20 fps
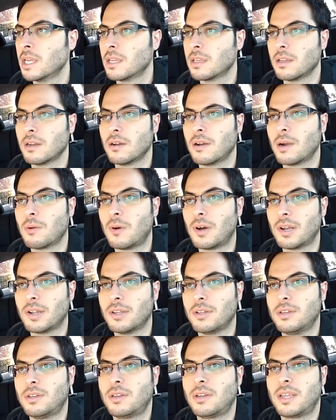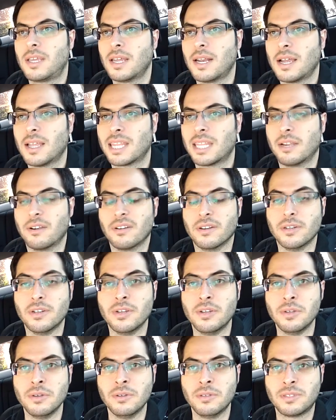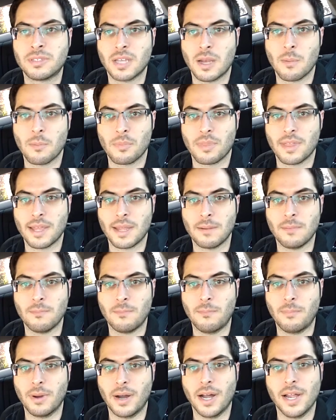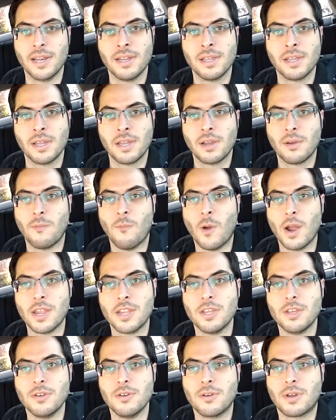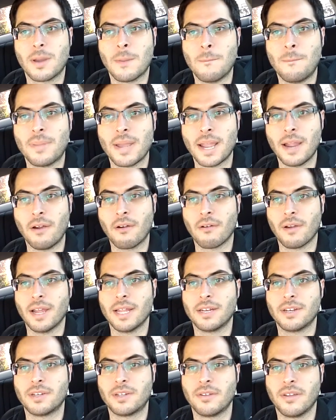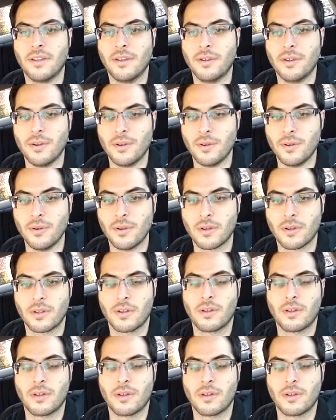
I want to get out there and do something, but when you compare it to